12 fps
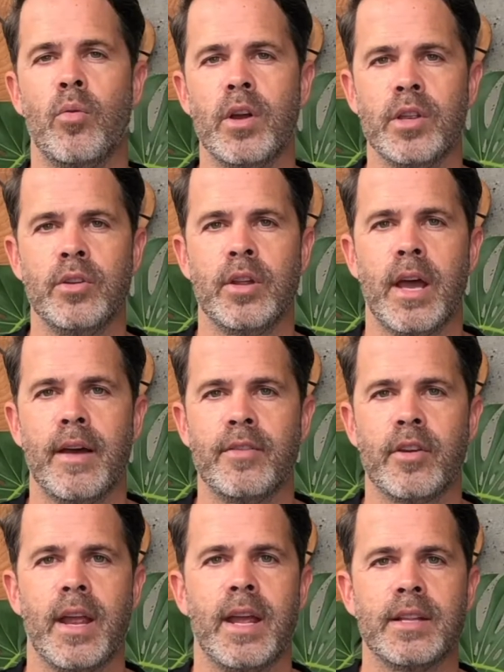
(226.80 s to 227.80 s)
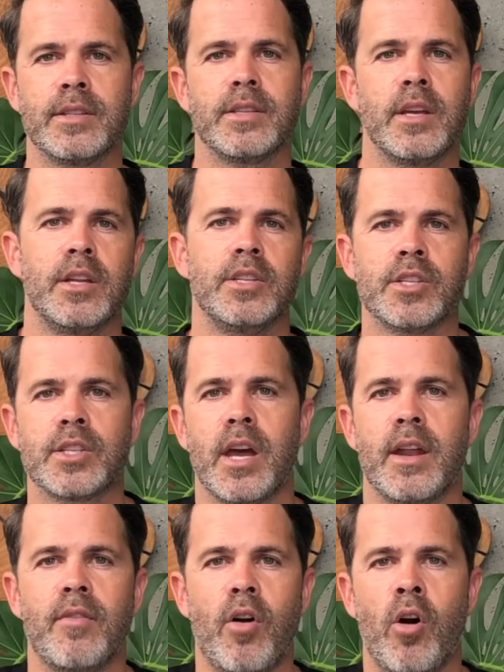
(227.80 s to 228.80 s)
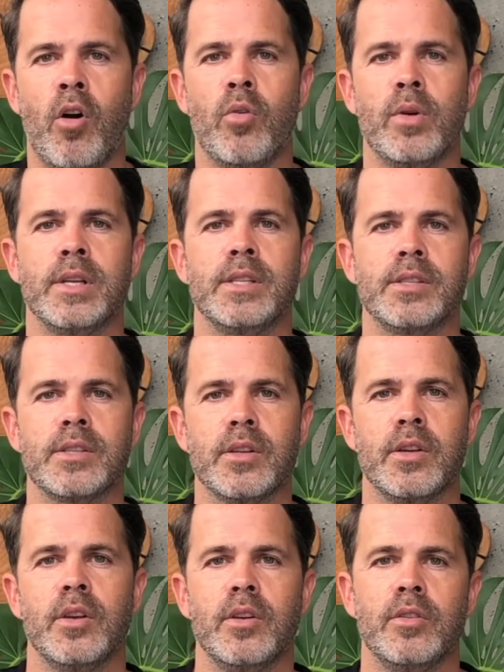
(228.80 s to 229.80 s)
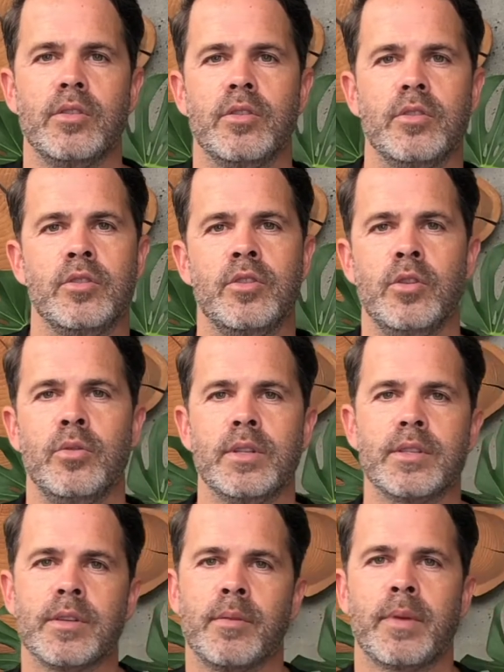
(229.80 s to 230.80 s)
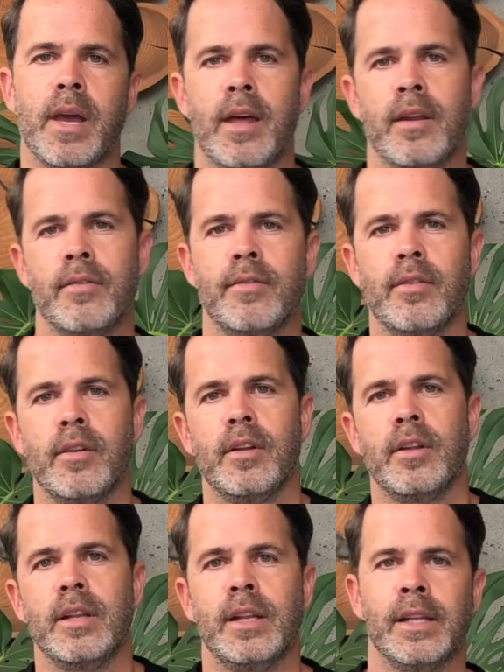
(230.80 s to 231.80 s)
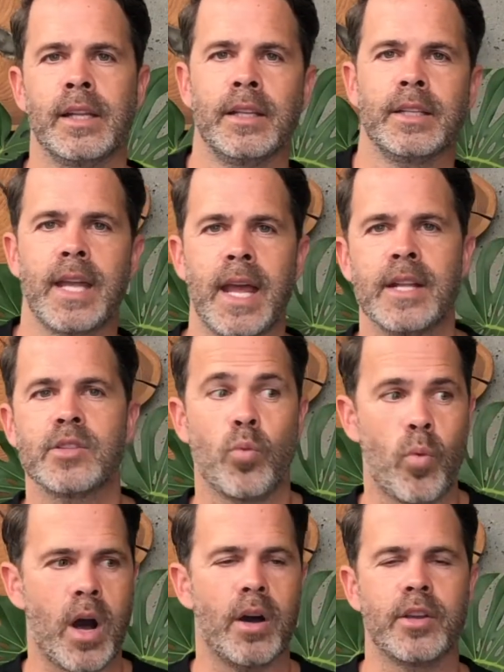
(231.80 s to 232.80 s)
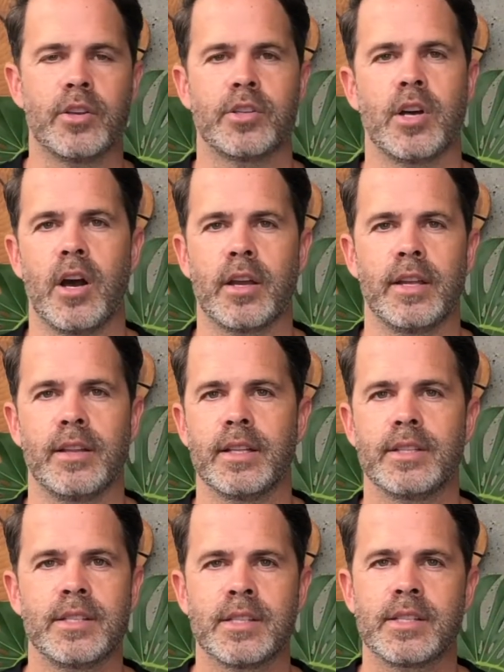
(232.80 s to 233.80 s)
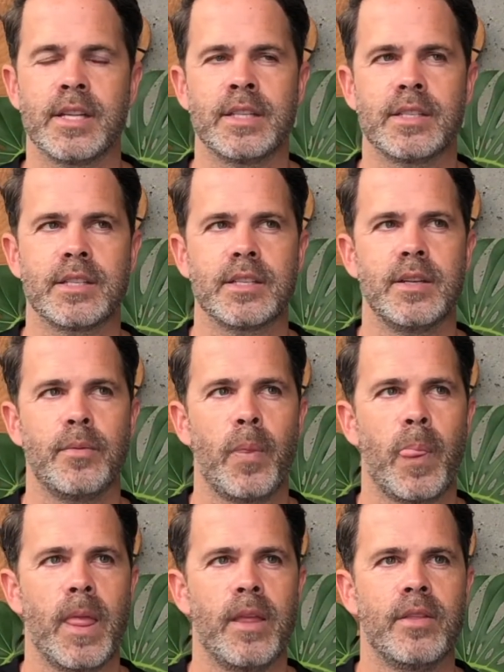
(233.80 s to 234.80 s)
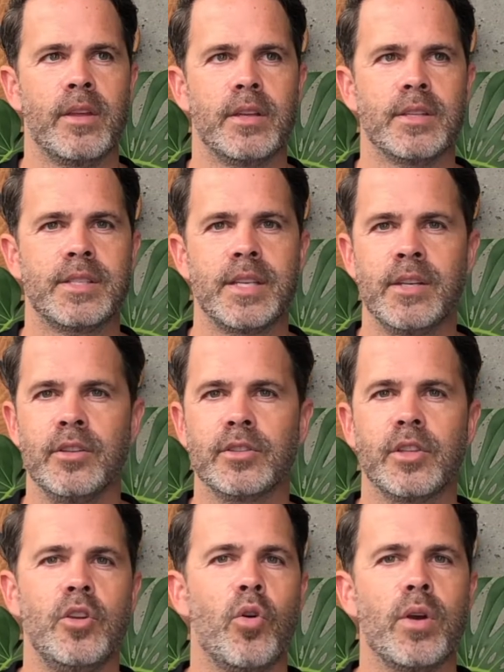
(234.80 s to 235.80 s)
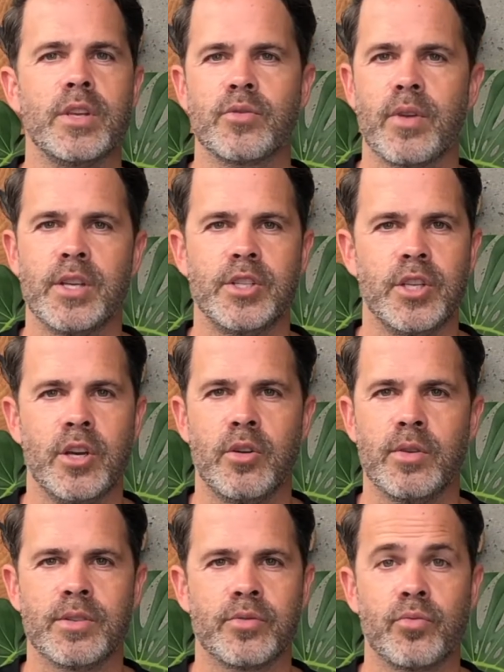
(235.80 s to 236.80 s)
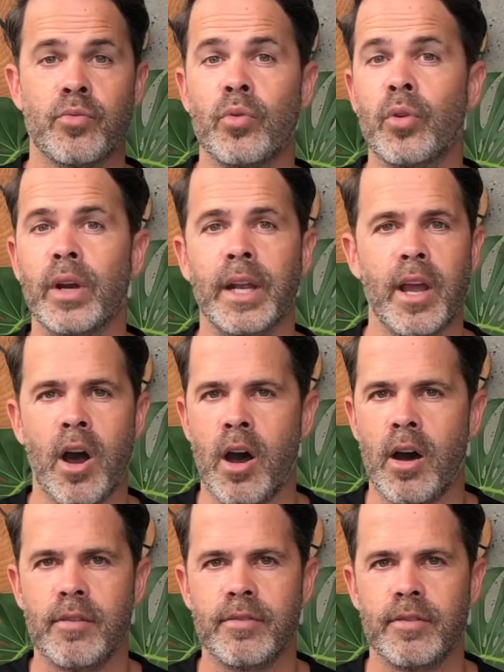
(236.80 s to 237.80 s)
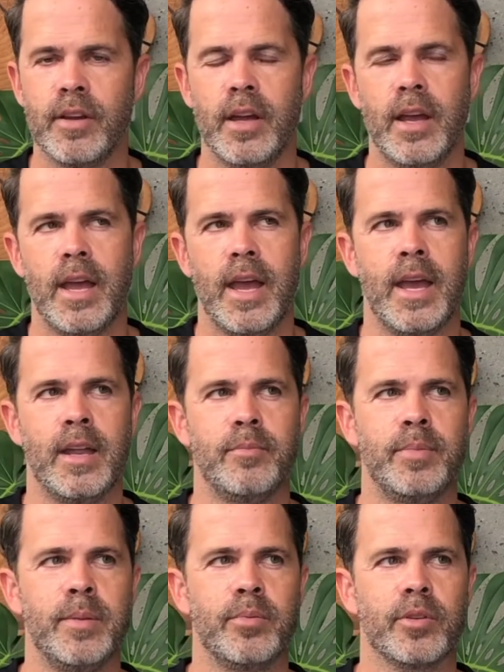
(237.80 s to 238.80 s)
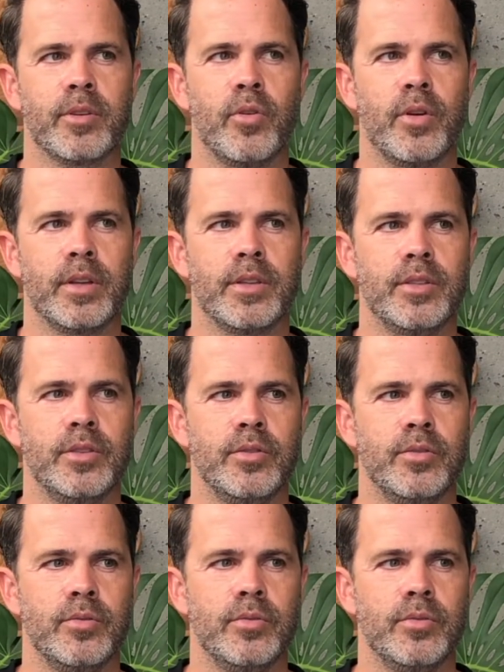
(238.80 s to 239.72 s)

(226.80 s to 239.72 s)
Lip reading: you to have your hands just kind of always doing some kind of little dance while you're talking. That's just, the signal to noise ratio is really off and people are going to